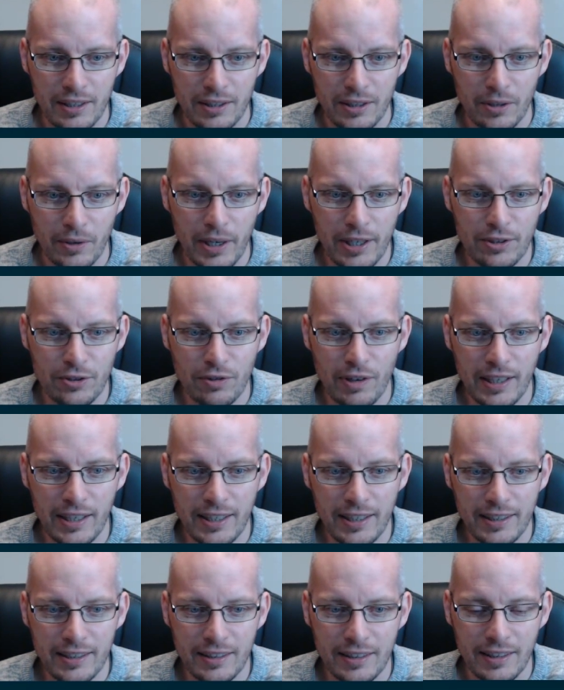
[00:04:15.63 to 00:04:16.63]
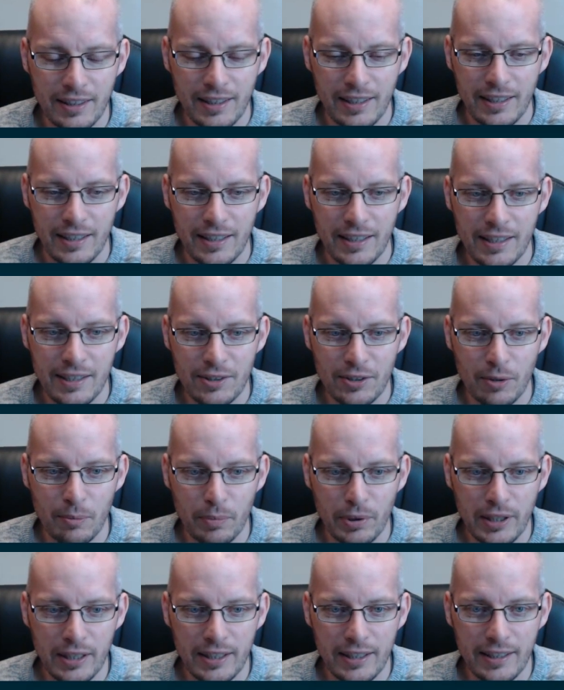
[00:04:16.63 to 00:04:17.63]
Now head tracking is
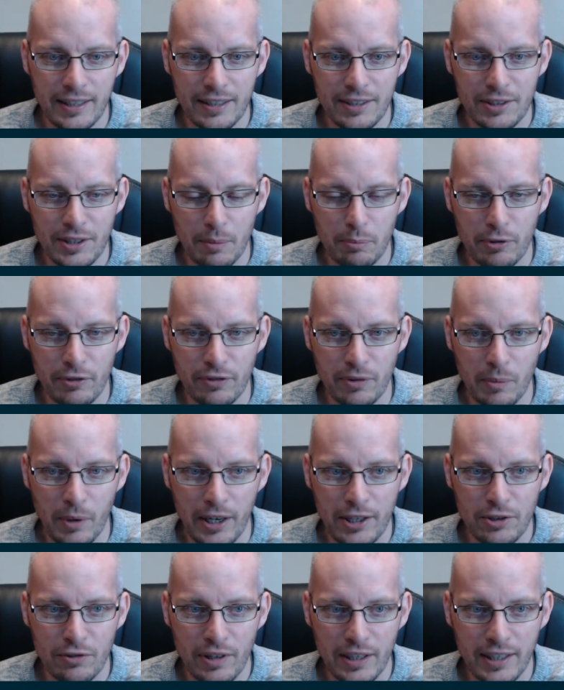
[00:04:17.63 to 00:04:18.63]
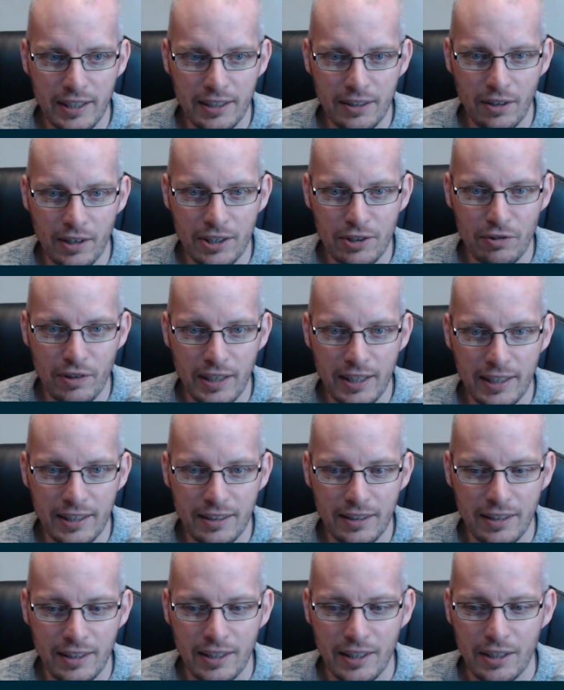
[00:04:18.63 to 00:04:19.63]
completely separate from eye tracking. Eye
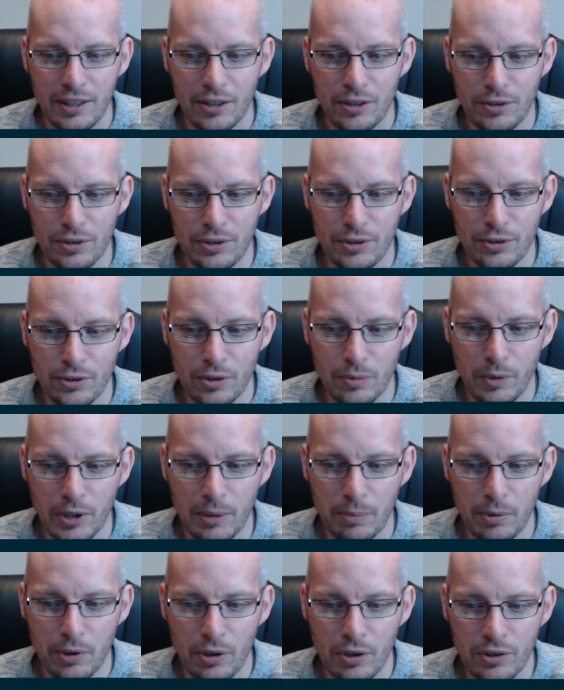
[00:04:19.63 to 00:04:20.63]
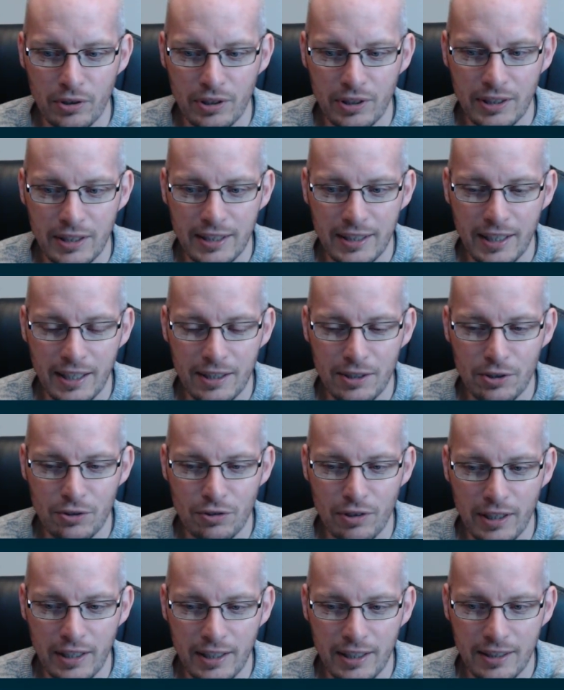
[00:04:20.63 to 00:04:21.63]
tracking, as you saw when I put on the gaze
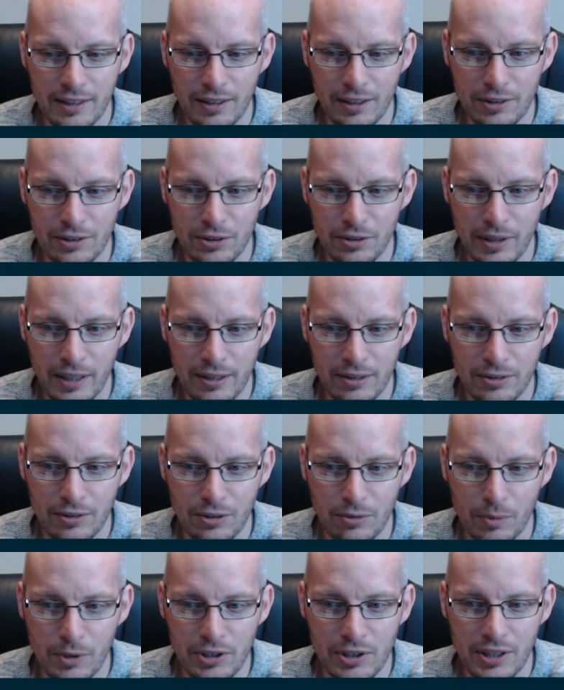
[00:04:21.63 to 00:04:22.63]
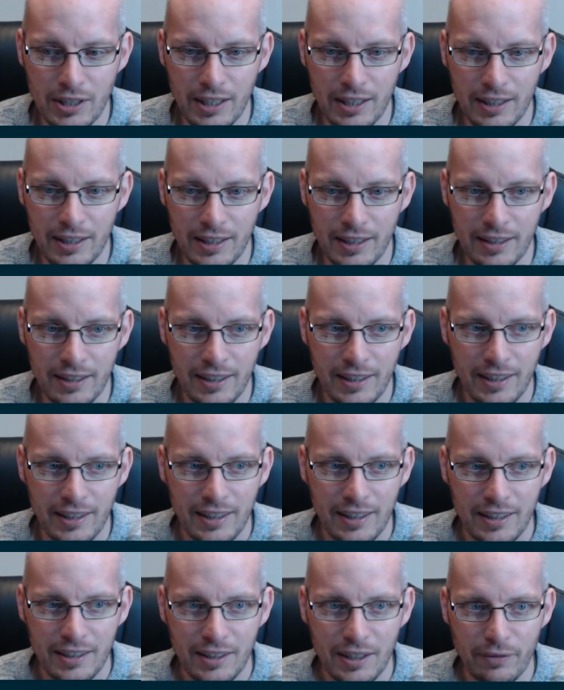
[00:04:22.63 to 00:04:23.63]
tracking, I'll do that just once again here.
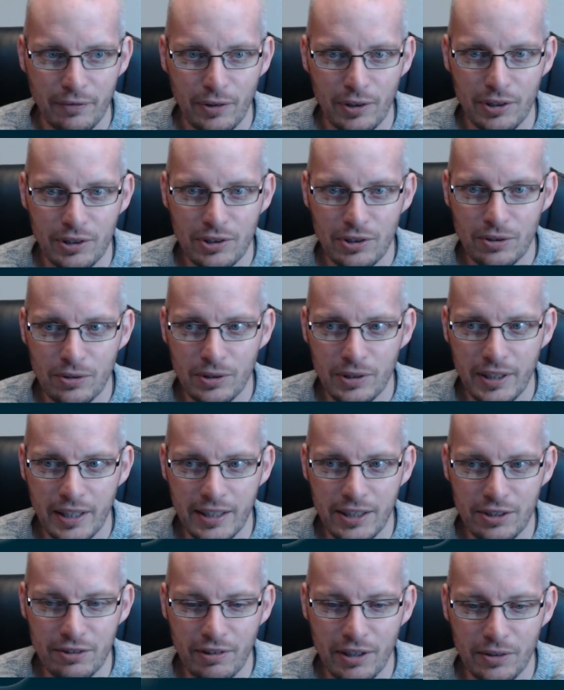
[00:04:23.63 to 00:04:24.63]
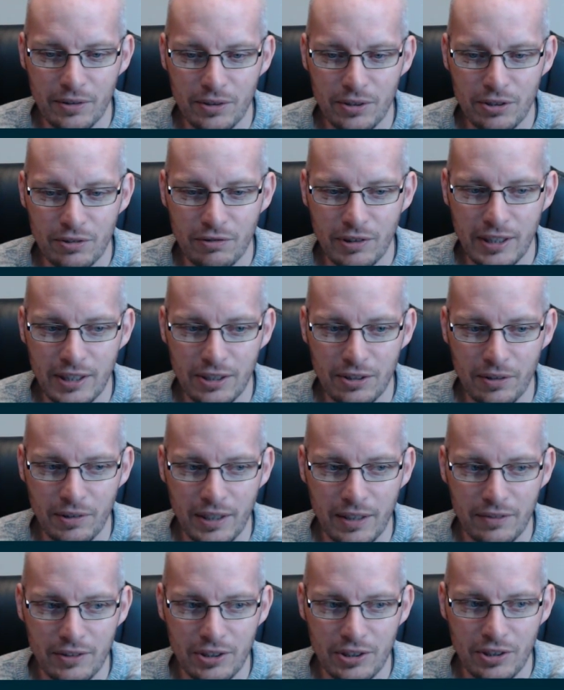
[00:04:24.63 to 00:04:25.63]
That follows your gaze around the screen. You don't
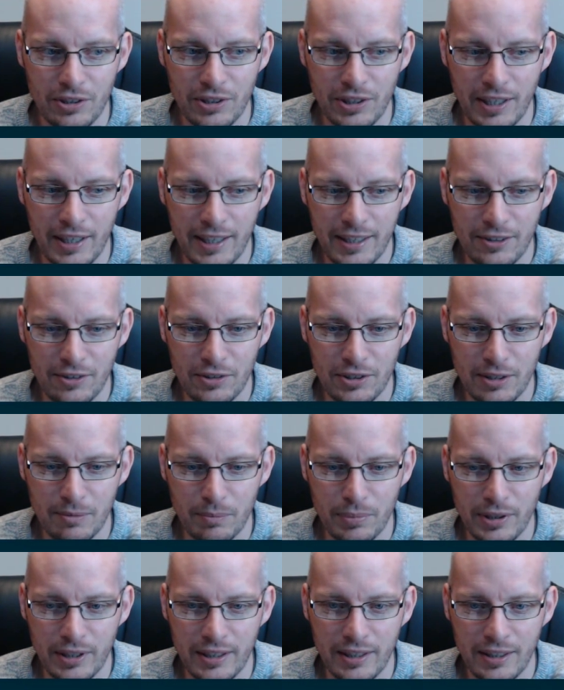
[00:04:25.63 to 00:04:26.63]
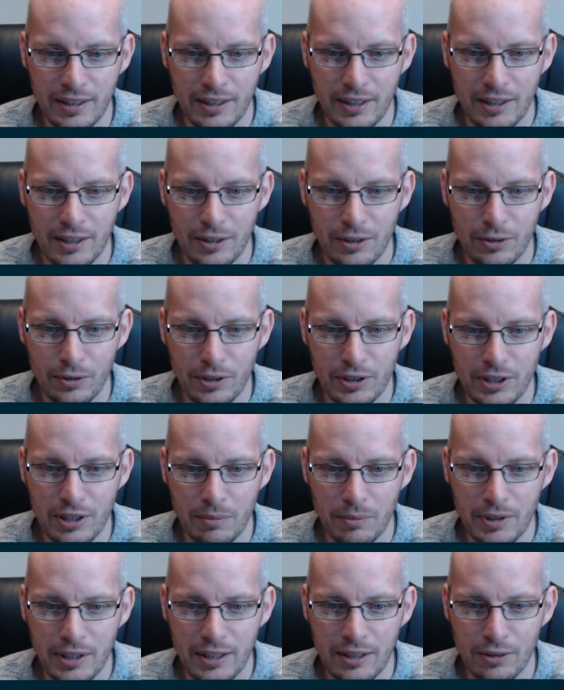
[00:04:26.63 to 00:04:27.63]
have to turn your head. You simply look at
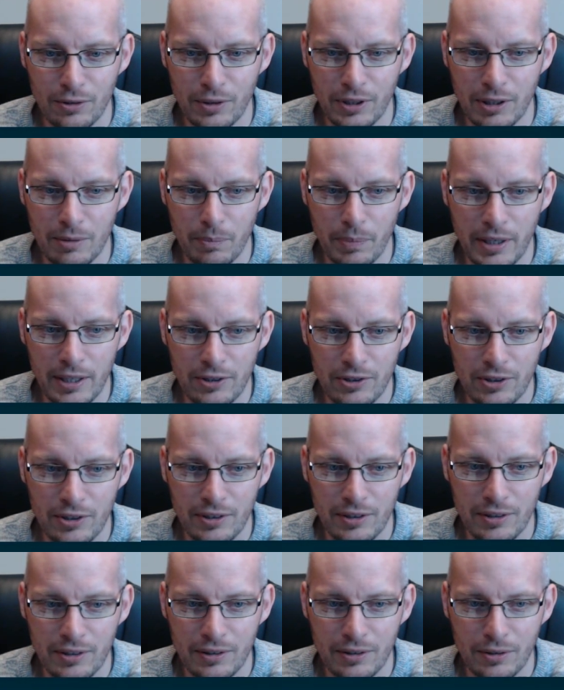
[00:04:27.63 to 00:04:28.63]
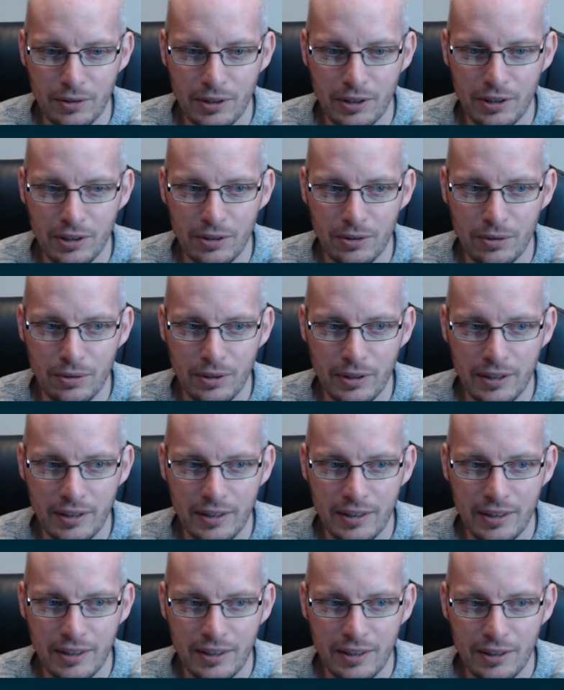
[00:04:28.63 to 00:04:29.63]
something, looking at pitch, looking at your,
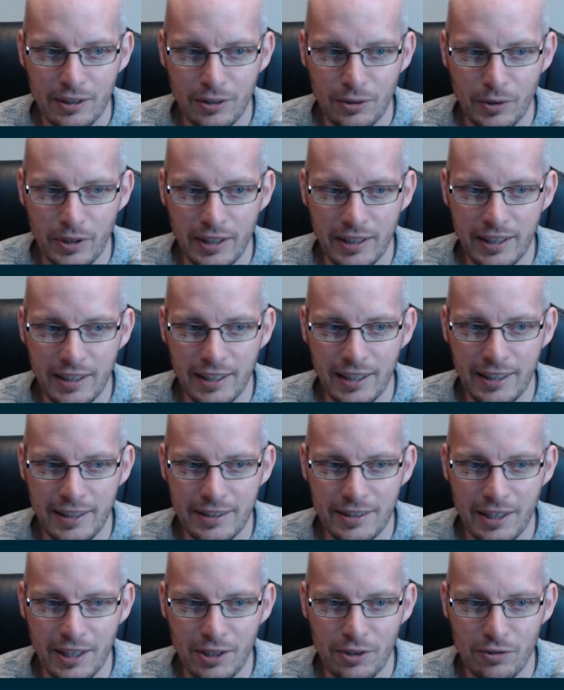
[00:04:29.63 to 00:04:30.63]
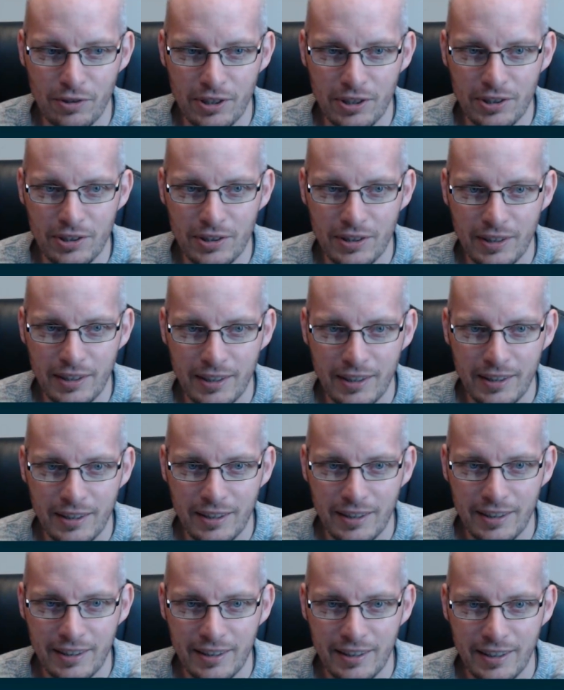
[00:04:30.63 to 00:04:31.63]
looking at Elite Dangerous,
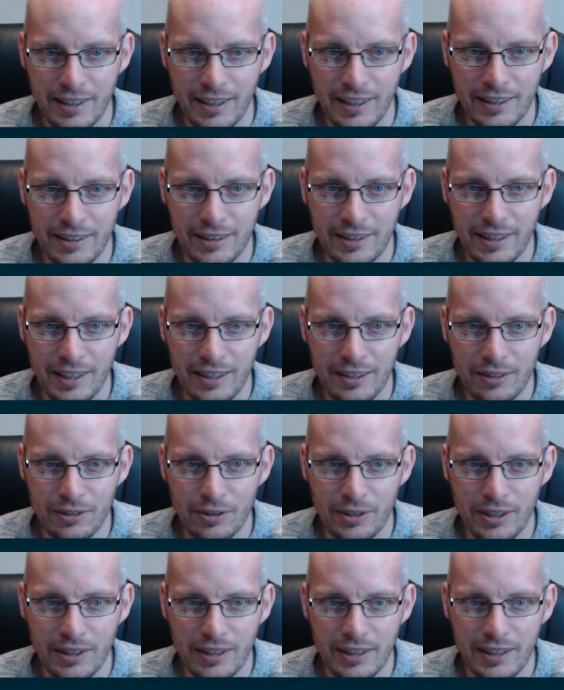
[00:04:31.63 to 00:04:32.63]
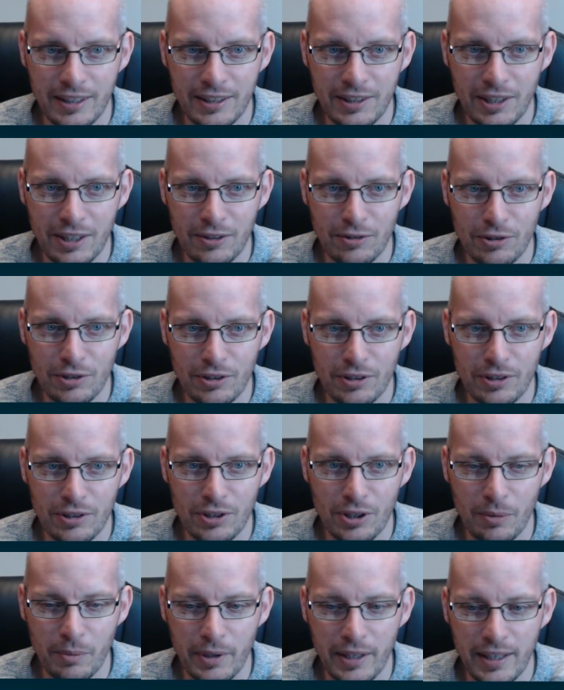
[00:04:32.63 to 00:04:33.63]
and again looking at Elite Dangerous at the
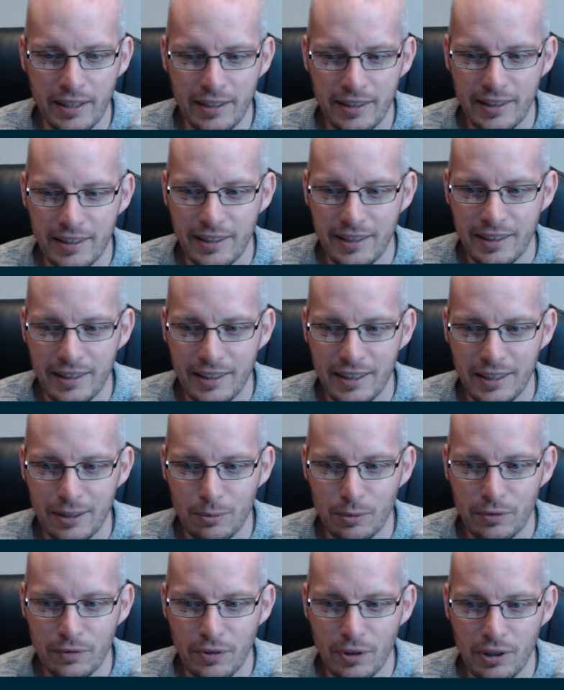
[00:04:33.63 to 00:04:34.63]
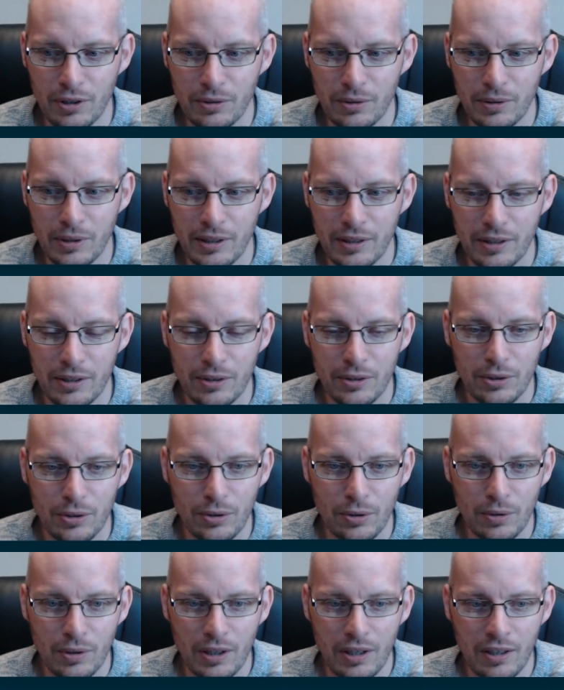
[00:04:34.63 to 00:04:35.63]
top there, and it will follow
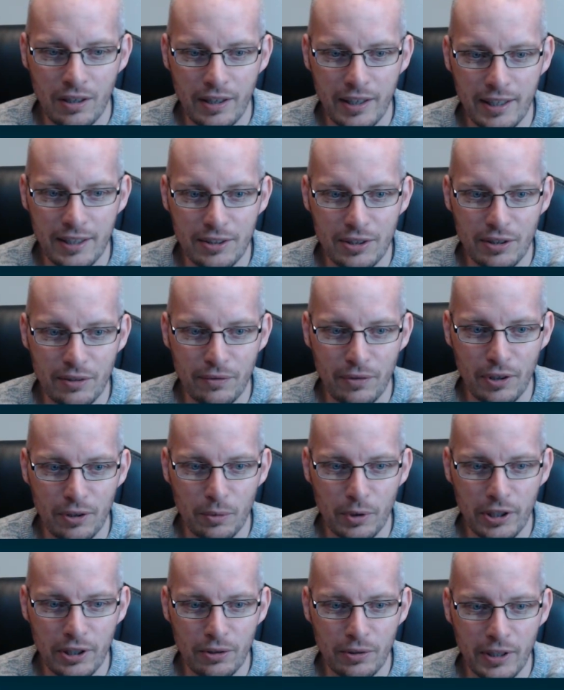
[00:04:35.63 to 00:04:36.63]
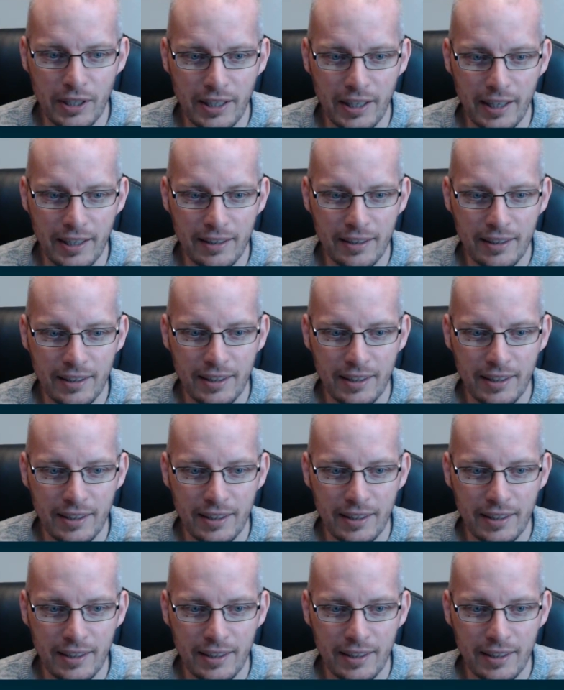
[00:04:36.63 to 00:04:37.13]
your eyes. It'll follow what you're looking at.